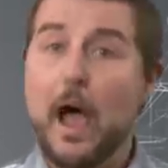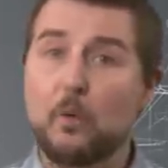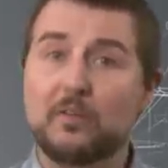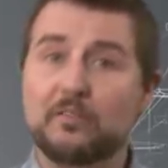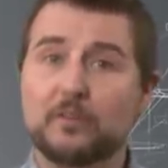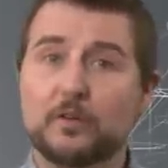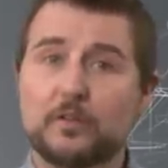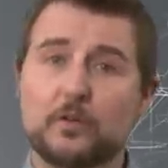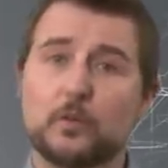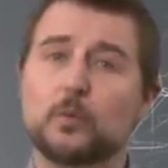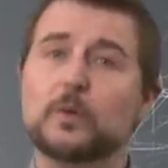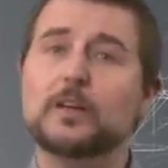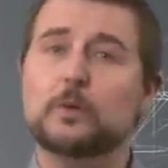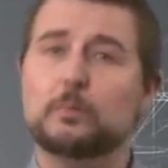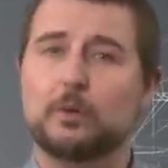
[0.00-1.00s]
However, the
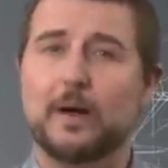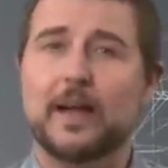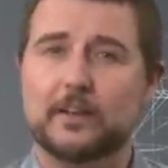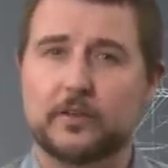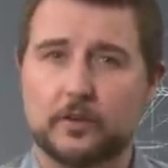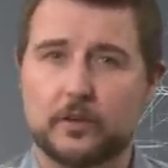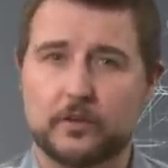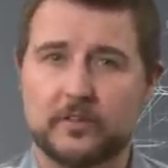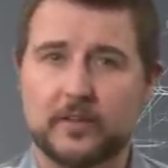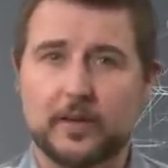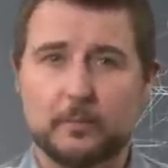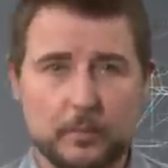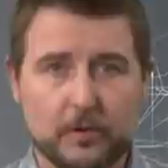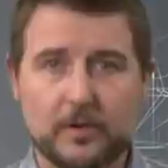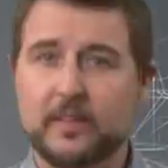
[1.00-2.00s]
real practical
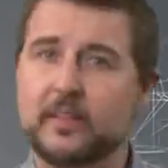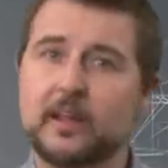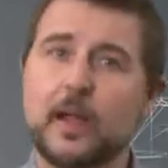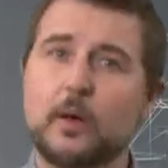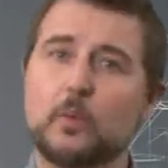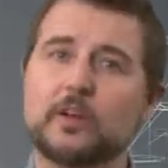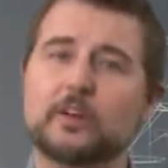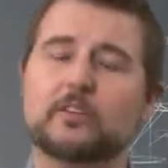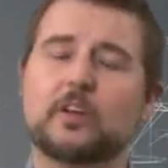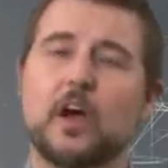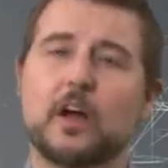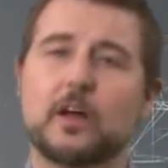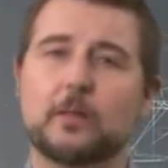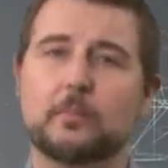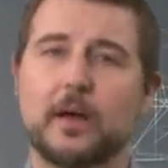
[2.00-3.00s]
tip, or the thing I want to
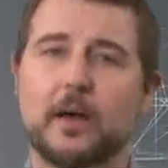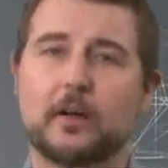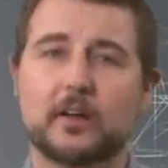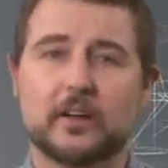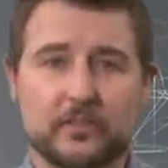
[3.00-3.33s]
talk about,